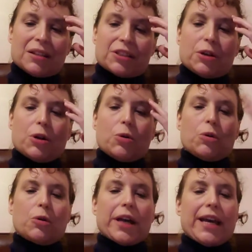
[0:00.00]

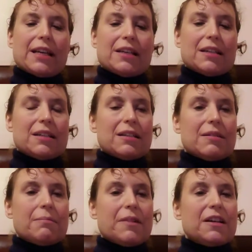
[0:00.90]
So, okay,
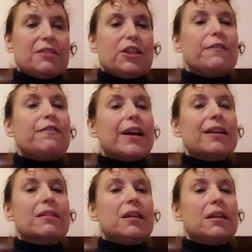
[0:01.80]
when you
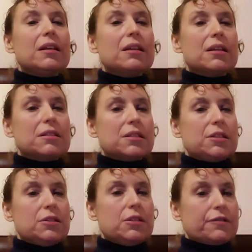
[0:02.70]
finally get
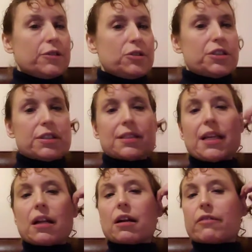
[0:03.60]
to your first
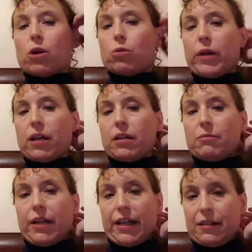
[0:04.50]
set of goal
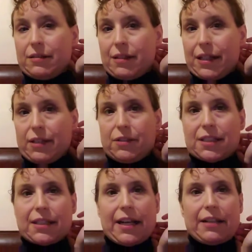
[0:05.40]
weight, like you
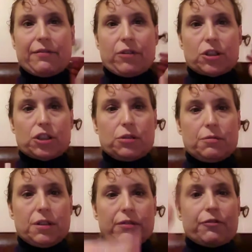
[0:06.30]
decide first two
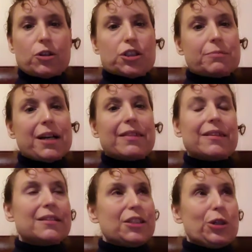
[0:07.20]
and first
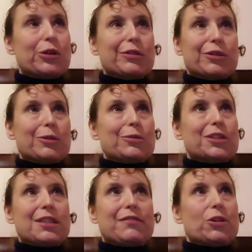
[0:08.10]
month, you could
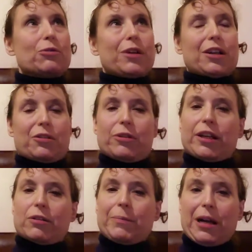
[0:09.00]
lose, if you're around a
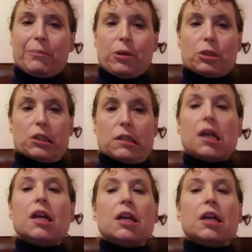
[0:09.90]
300 pound person,